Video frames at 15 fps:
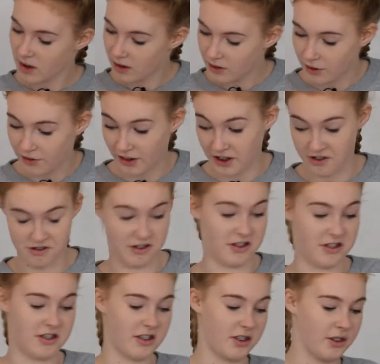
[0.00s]
Looks
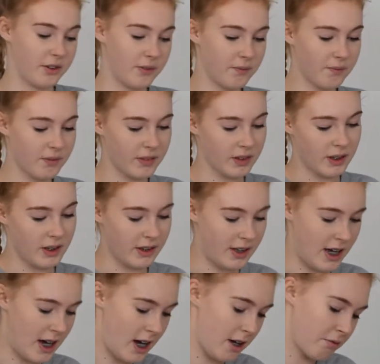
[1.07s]
interesting though.
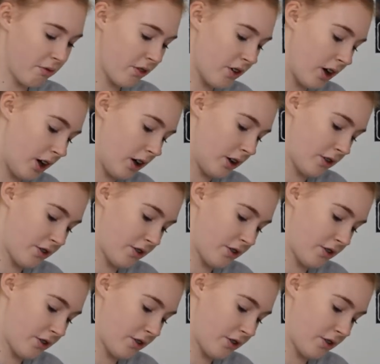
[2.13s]
Then we've got